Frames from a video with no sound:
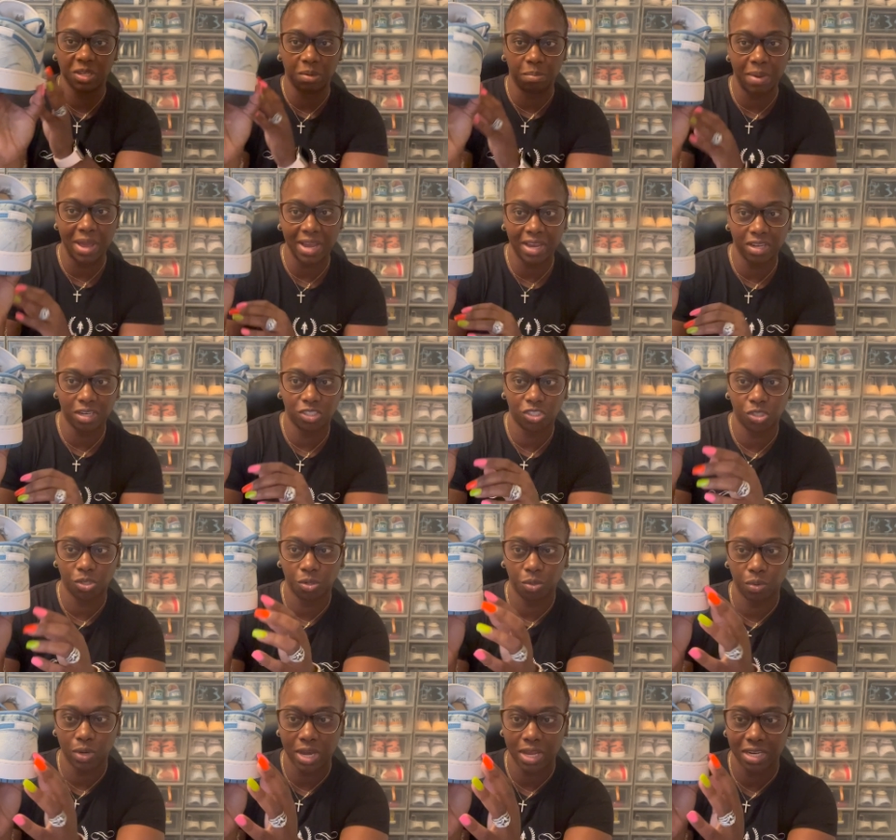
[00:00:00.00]
back of the shoe.
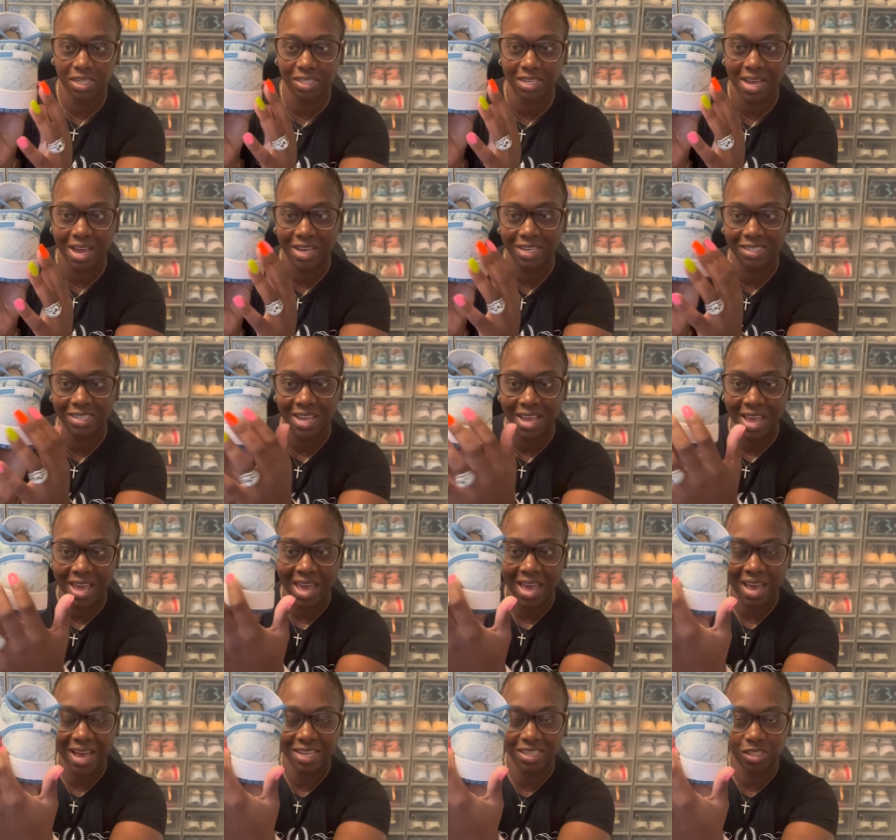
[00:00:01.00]
You got this nice
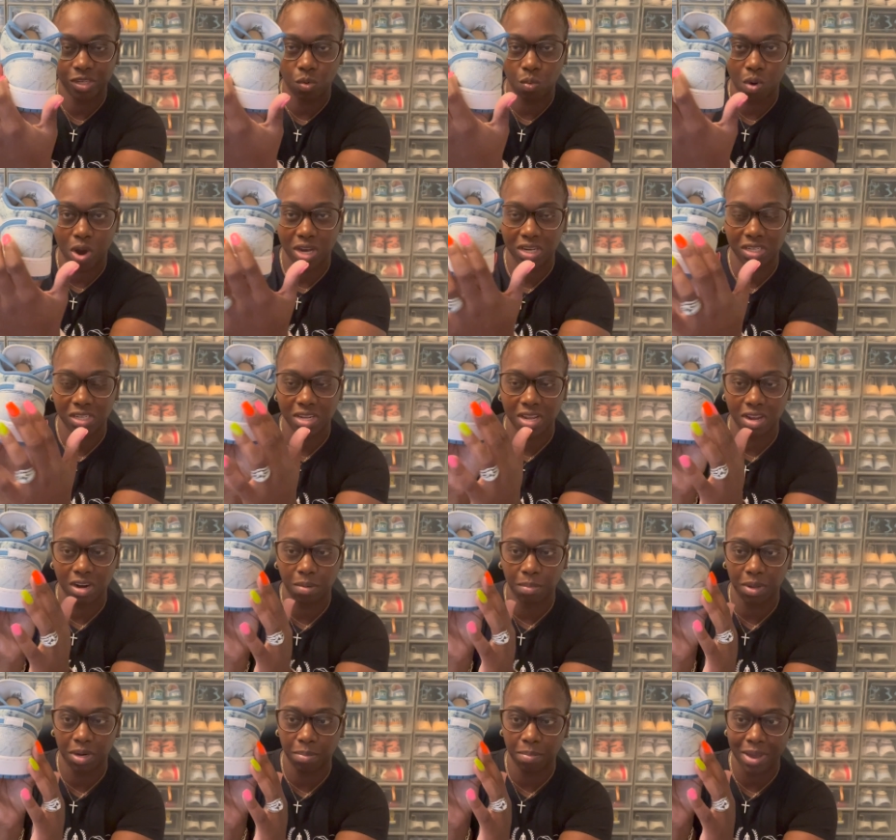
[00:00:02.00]
acid wash
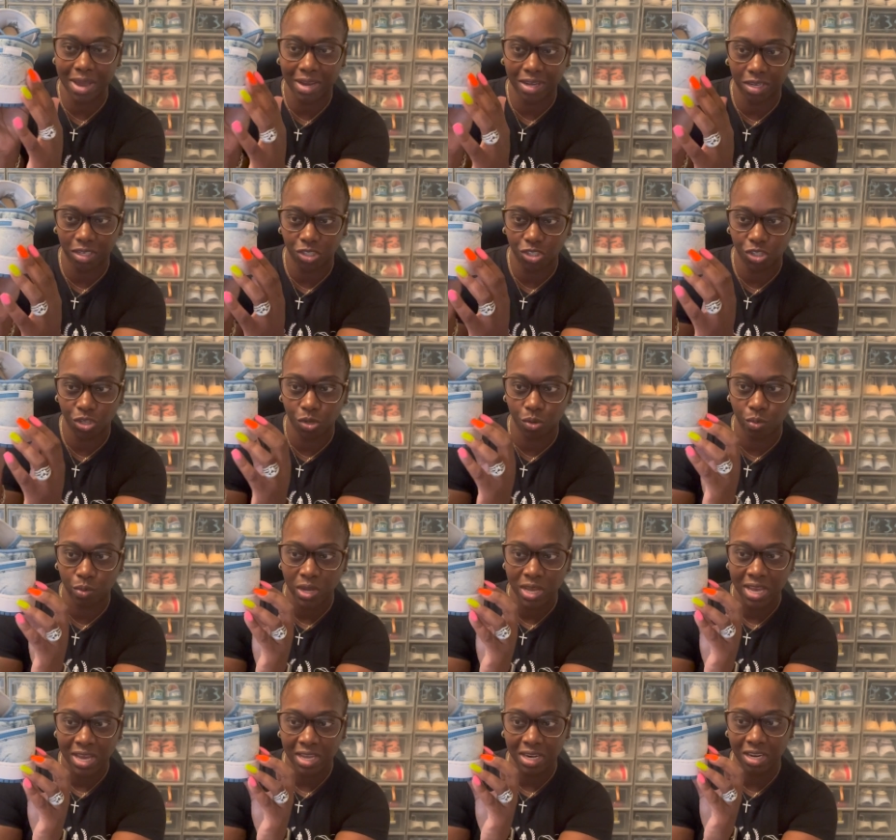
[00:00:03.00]
denim in the back of the shoe.
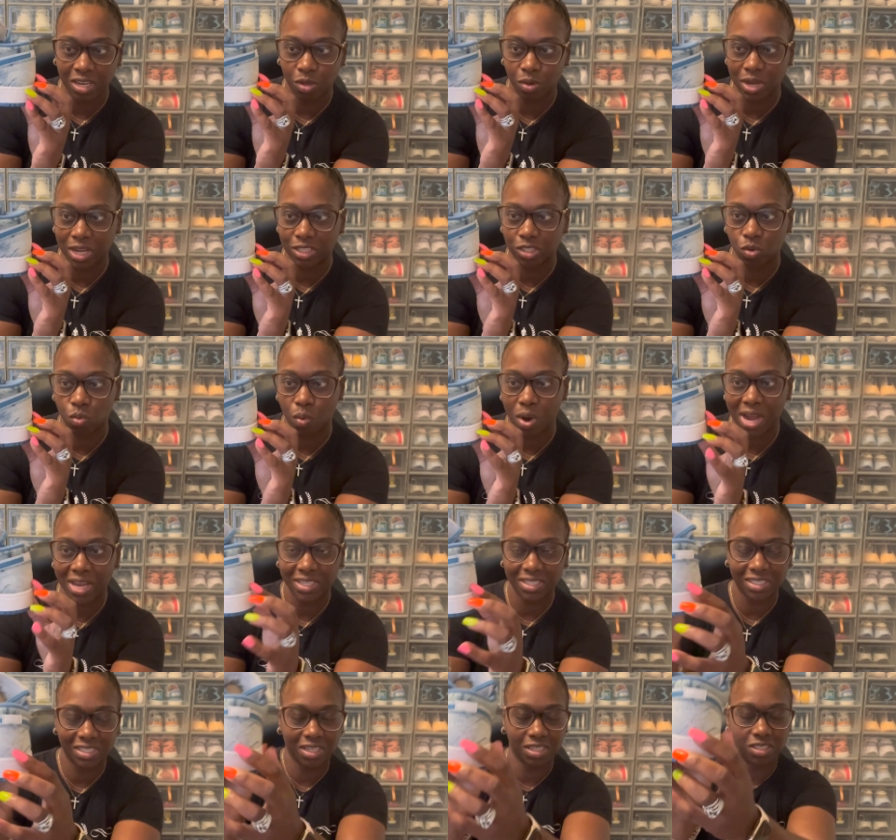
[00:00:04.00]
And then you got your
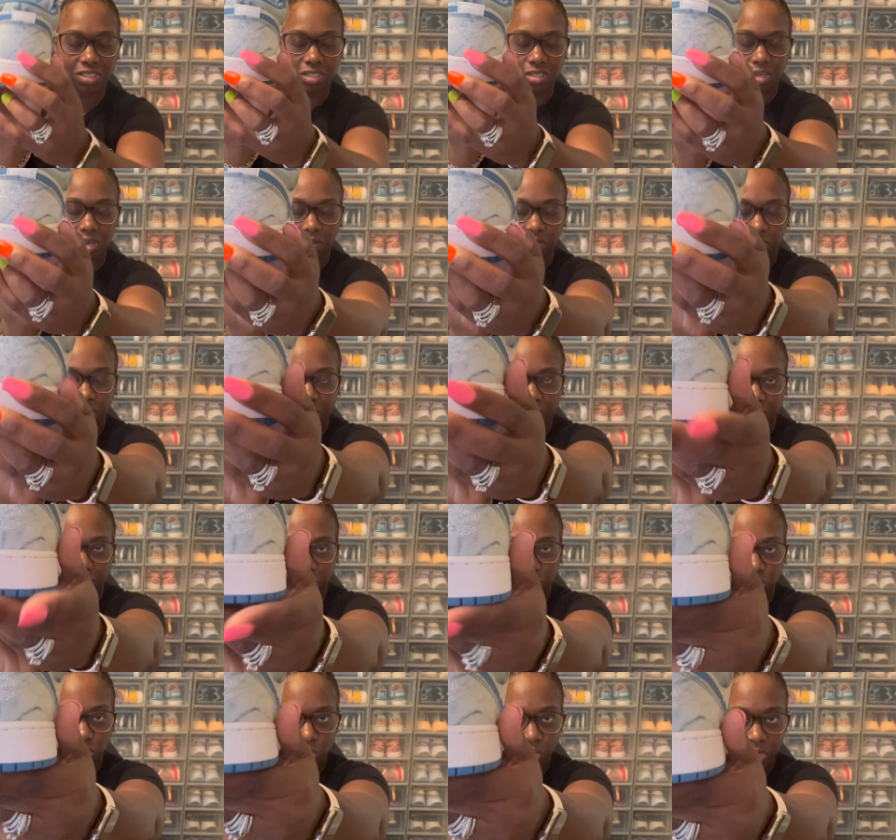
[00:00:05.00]
white stitching of your
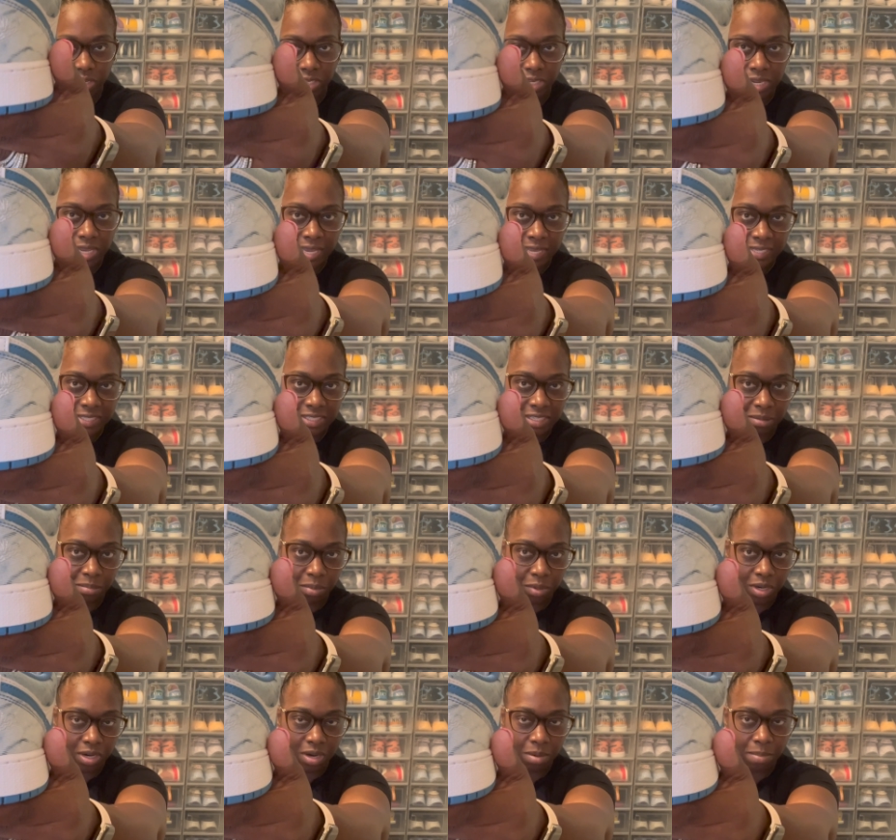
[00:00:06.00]
Air Jordan
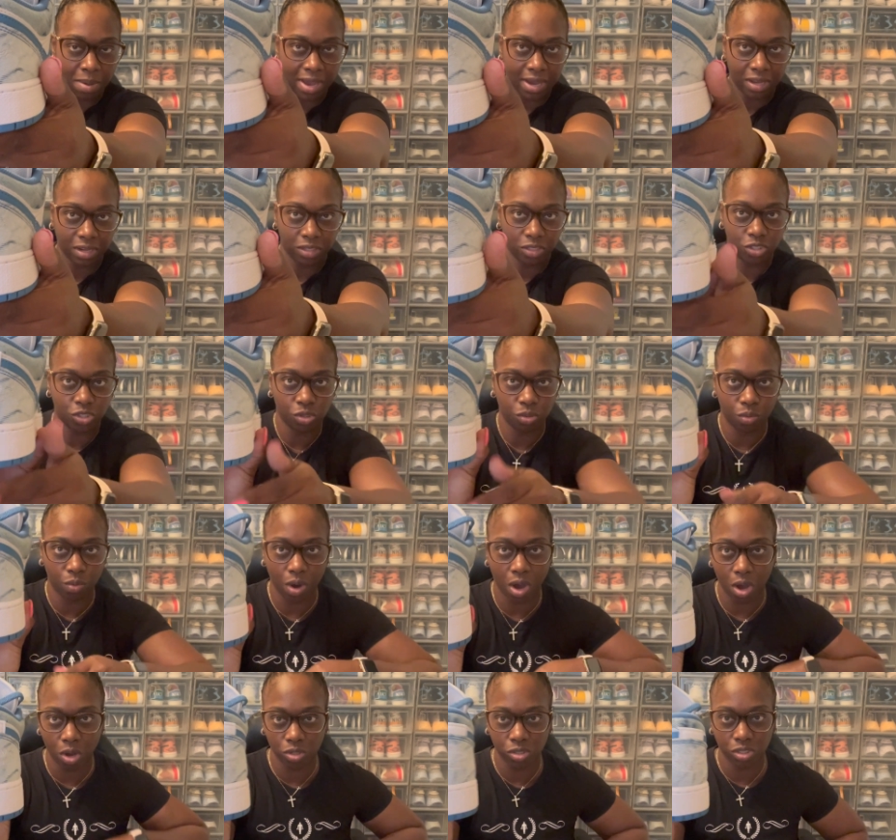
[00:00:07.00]
symbol in the back of the shoe.
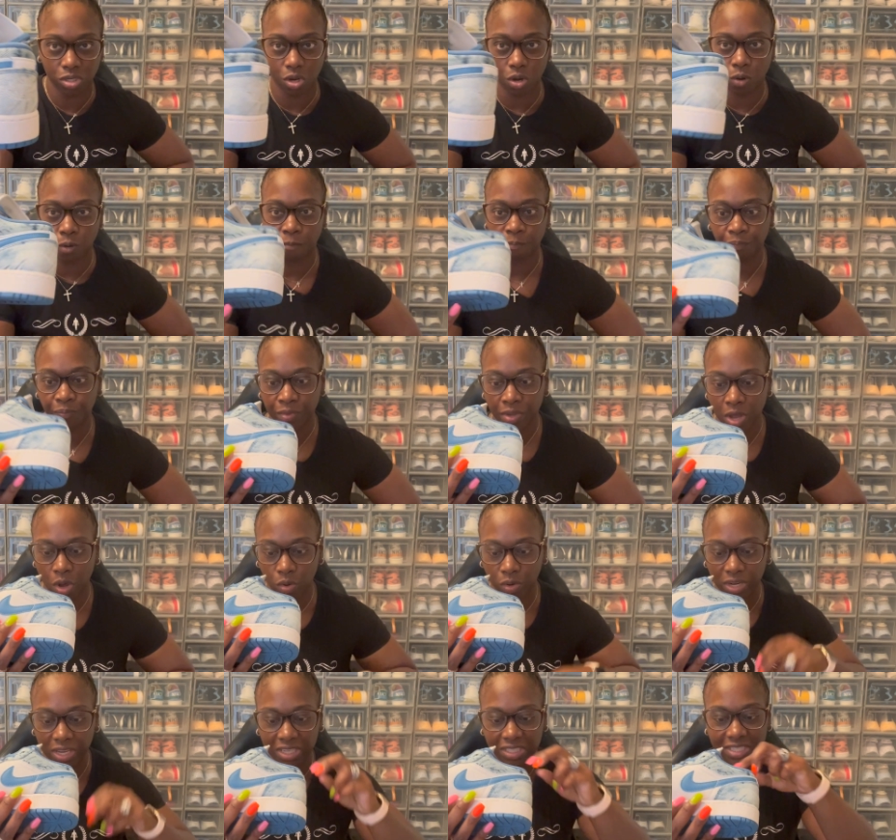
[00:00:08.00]
Also,
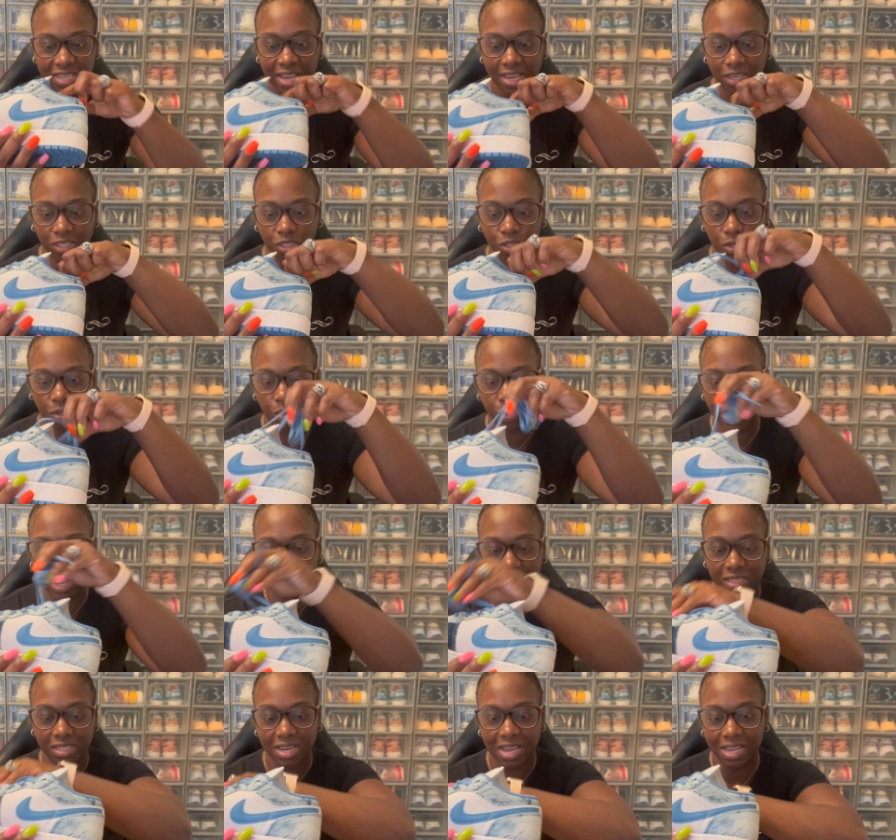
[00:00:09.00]
on the inside of the shoe, you got
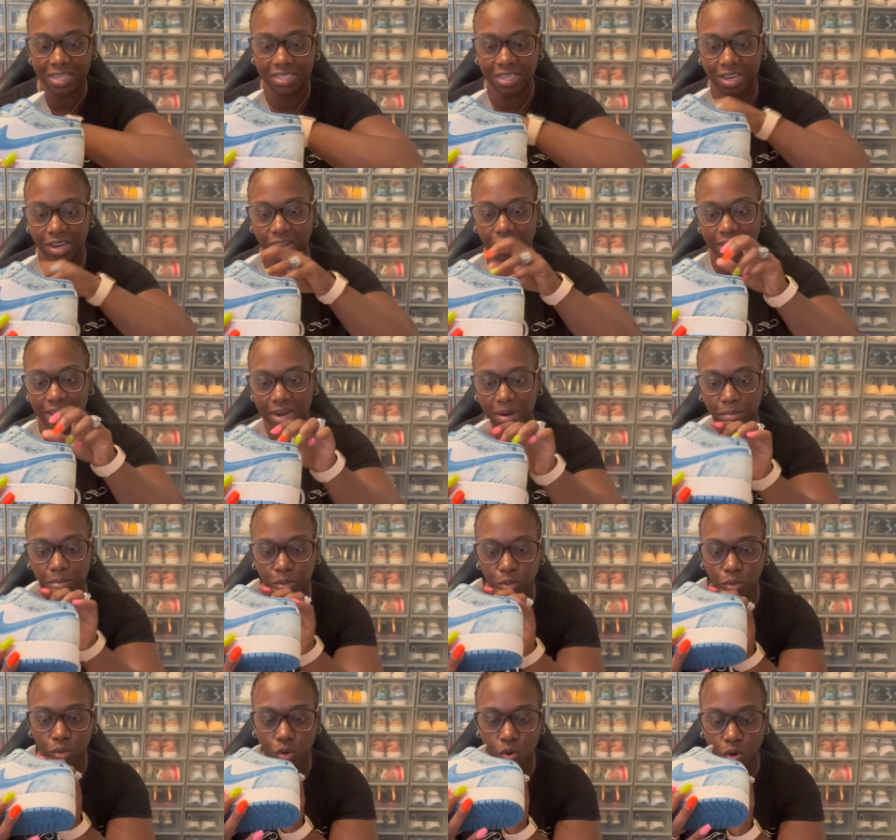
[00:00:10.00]
this nice Carolina
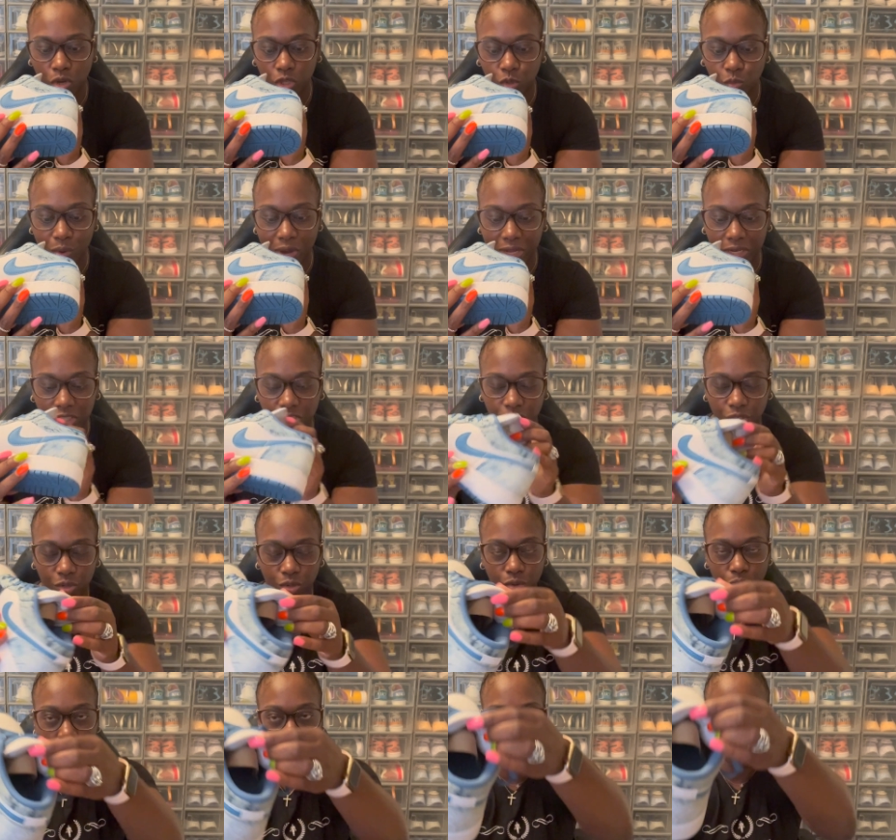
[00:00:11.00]
blue going throughout the
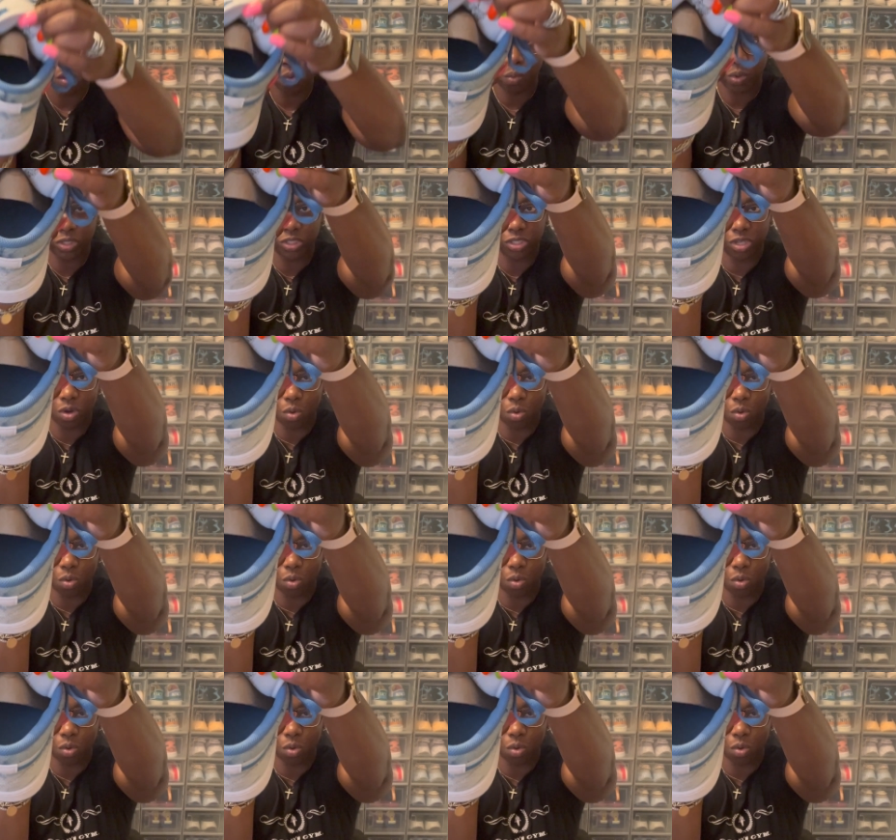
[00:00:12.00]
shoe with your